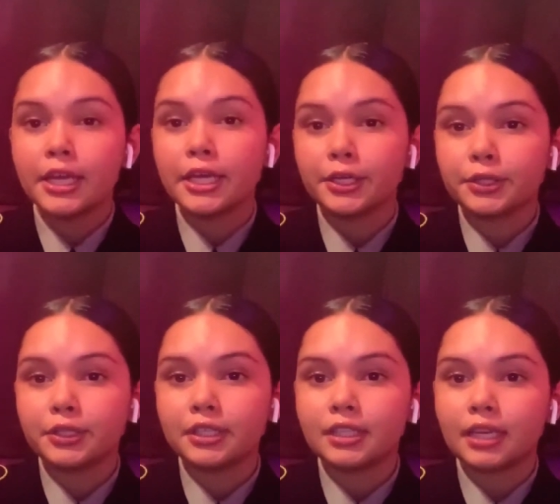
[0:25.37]

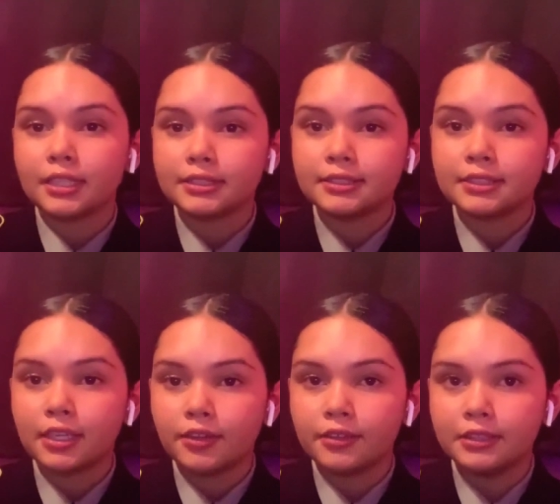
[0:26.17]
including the 19
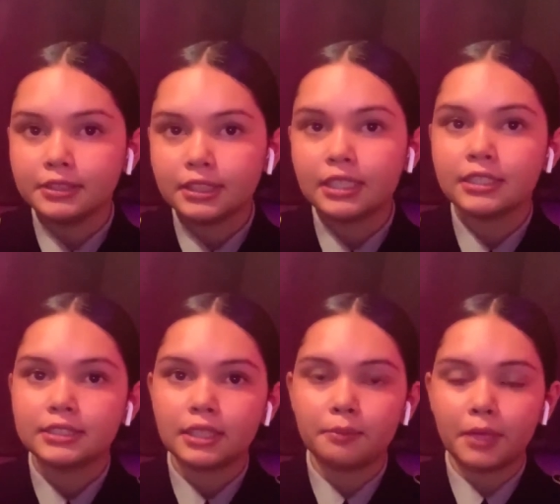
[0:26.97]
terrorists,
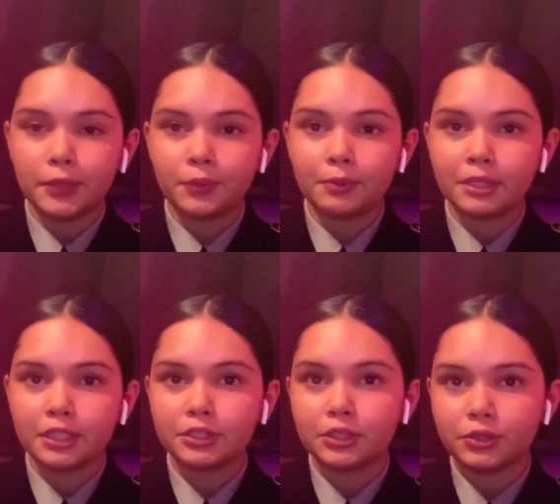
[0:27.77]
innocent men, women,
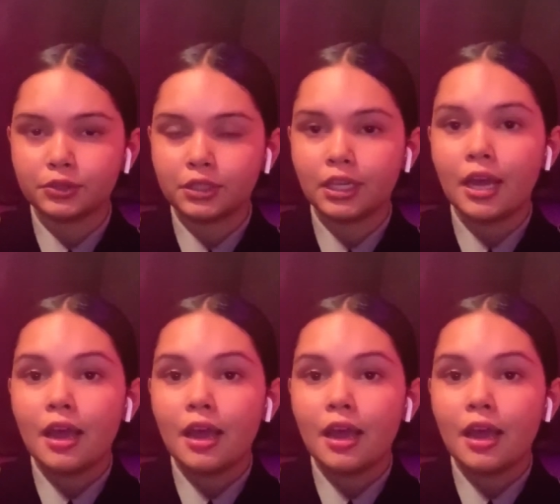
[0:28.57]
and children,